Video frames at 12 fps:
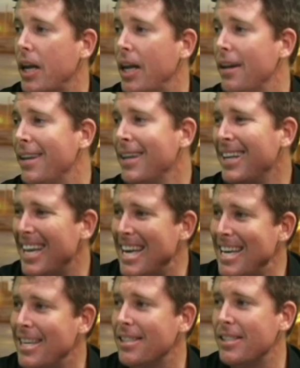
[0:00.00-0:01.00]
and
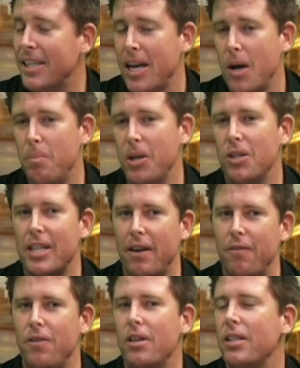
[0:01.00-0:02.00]
eager to come because
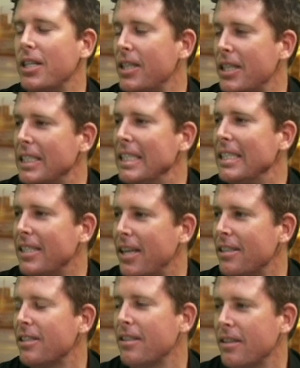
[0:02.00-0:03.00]
they feel the
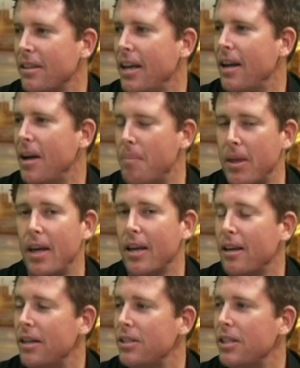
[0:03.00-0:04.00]
success that they
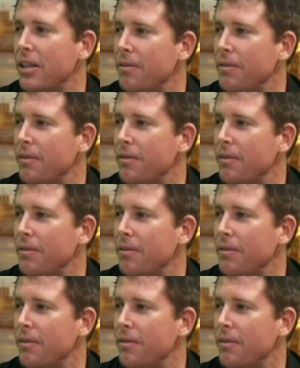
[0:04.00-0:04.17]
can achieve.